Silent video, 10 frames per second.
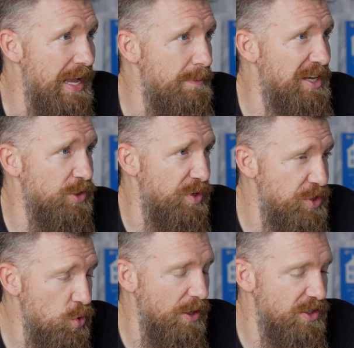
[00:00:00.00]
Because when
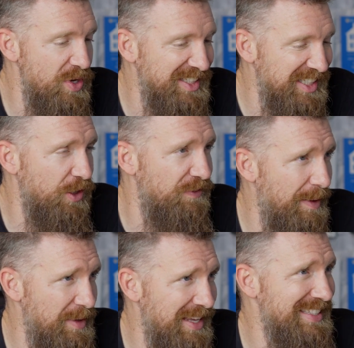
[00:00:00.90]
you are doing single
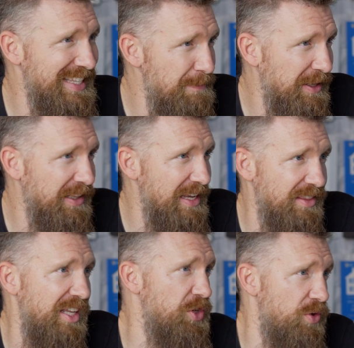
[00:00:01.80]
family, it's typically,
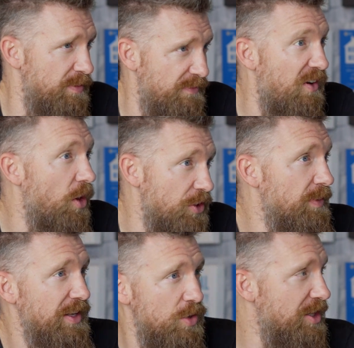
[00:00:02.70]
unless you're volume,
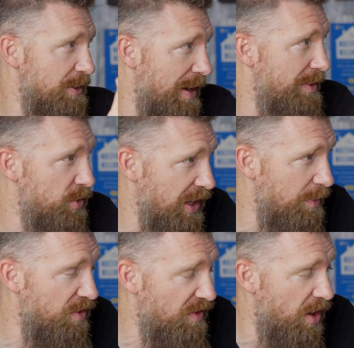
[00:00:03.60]
like you guys are probably doing a lot
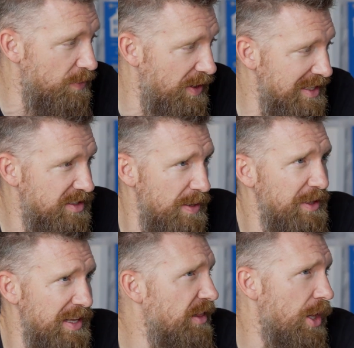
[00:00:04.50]
more volume, but it's
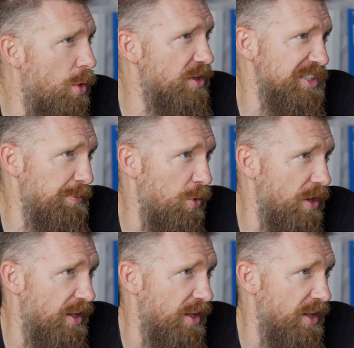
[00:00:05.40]
typically a loner sport.